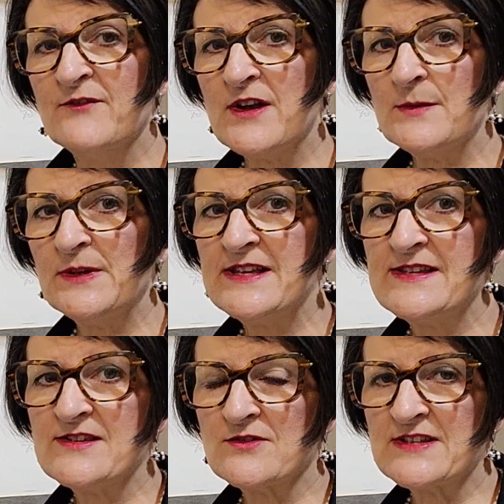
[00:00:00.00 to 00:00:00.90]

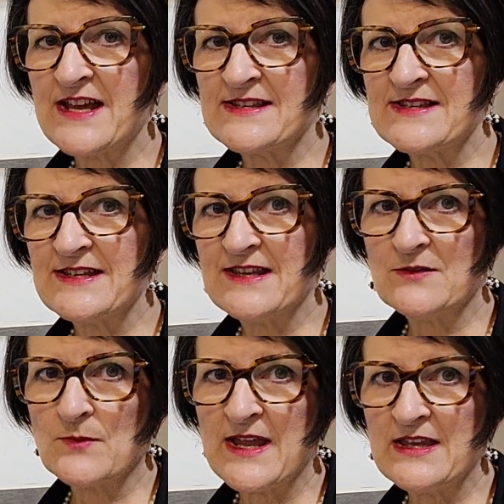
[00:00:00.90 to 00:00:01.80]
Fireplaces are tested
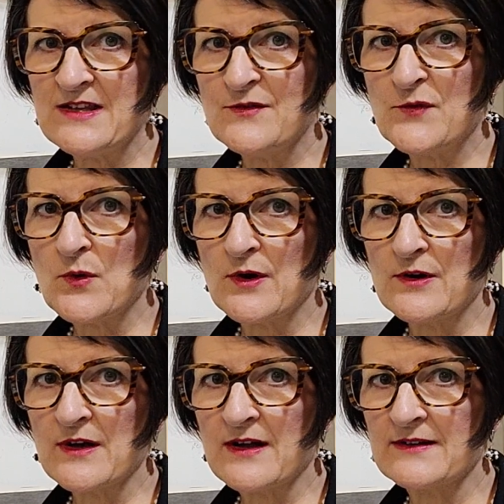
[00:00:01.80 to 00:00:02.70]
and rated
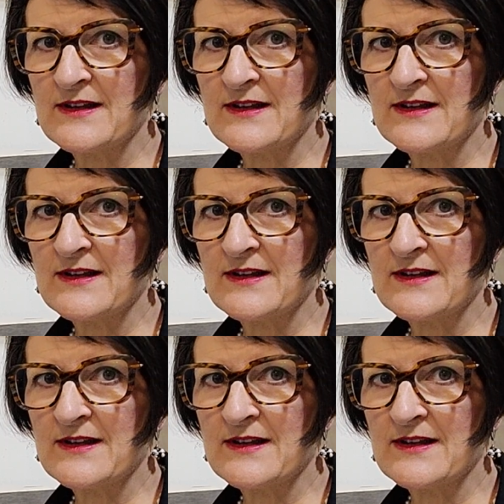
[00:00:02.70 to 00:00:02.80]
for